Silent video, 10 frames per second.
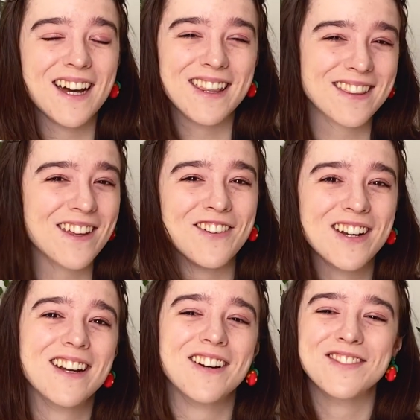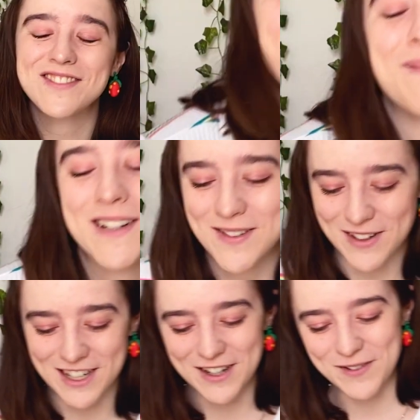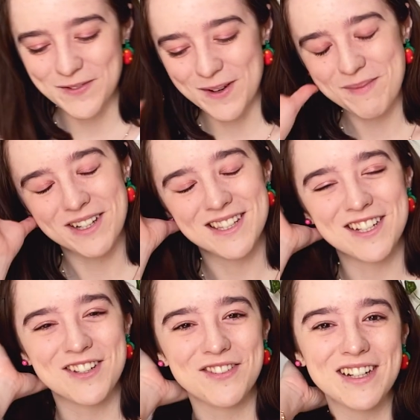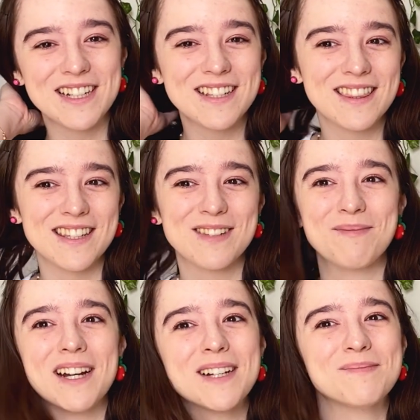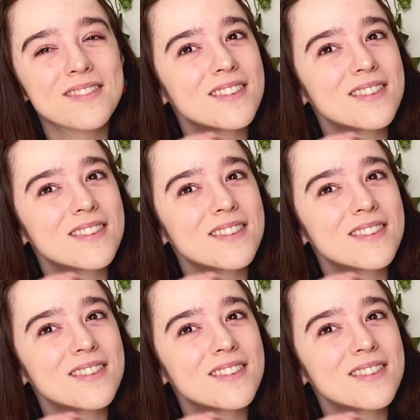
I think they want to know. The birds want to know what books they should read this spring.